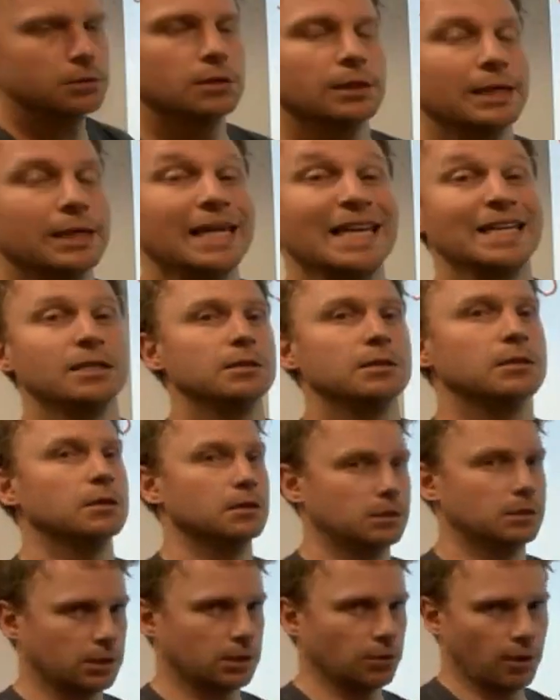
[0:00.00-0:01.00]
is
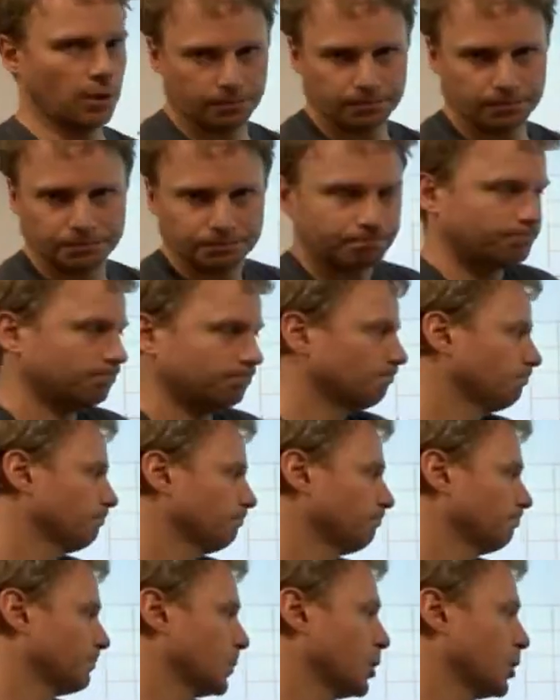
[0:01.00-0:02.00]
0.
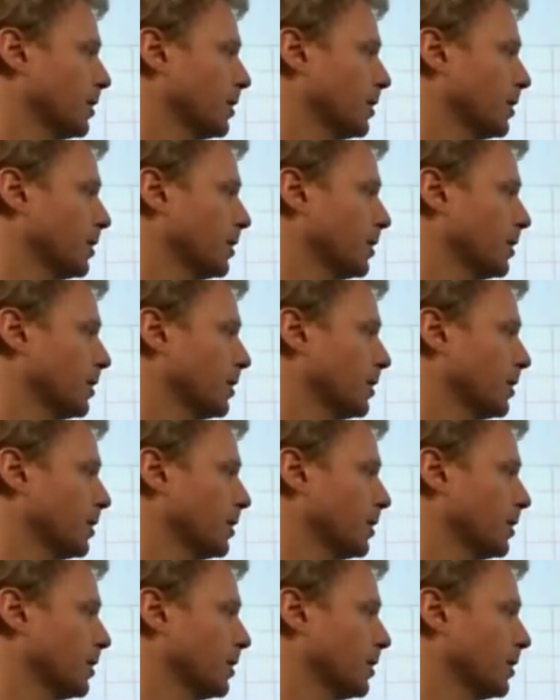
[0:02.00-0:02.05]
Okay.